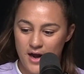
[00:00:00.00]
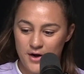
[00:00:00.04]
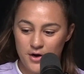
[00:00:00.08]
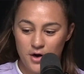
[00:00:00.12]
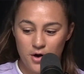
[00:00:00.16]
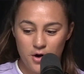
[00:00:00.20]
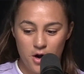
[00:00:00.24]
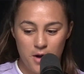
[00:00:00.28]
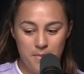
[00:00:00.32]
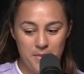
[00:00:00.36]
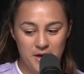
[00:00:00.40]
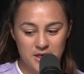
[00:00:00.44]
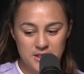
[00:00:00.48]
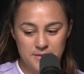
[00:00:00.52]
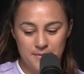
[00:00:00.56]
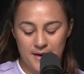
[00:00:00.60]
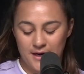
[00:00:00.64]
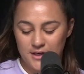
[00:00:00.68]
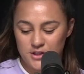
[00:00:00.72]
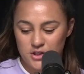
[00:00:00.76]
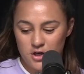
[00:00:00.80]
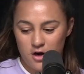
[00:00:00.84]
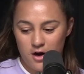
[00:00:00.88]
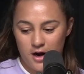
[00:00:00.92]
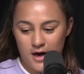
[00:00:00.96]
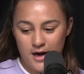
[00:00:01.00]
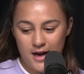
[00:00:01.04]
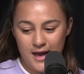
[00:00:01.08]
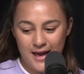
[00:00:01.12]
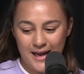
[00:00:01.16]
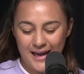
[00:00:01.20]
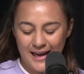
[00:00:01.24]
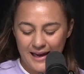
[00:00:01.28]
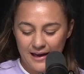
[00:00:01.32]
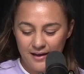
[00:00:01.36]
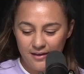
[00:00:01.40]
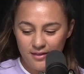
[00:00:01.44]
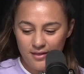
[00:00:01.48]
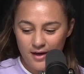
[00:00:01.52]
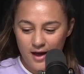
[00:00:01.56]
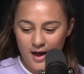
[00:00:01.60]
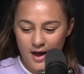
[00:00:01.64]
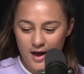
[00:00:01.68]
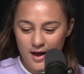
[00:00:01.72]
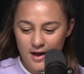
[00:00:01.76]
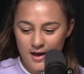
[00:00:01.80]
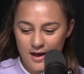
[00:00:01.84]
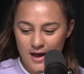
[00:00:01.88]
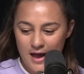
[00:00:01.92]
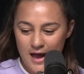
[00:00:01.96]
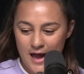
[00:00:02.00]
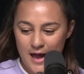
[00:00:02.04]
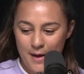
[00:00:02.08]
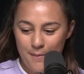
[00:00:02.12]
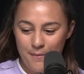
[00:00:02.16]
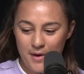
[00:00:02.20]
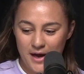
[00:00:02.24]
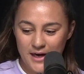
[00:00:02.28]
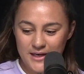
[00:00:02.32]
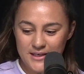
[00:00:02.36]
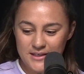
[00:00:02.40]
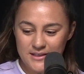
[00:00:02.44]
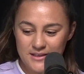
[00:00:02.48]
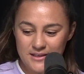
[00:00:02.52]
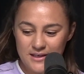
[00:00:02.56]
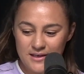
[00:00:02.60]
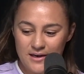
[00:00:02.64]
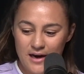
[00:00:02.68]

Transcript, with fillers: I don't know much about China either. Um, I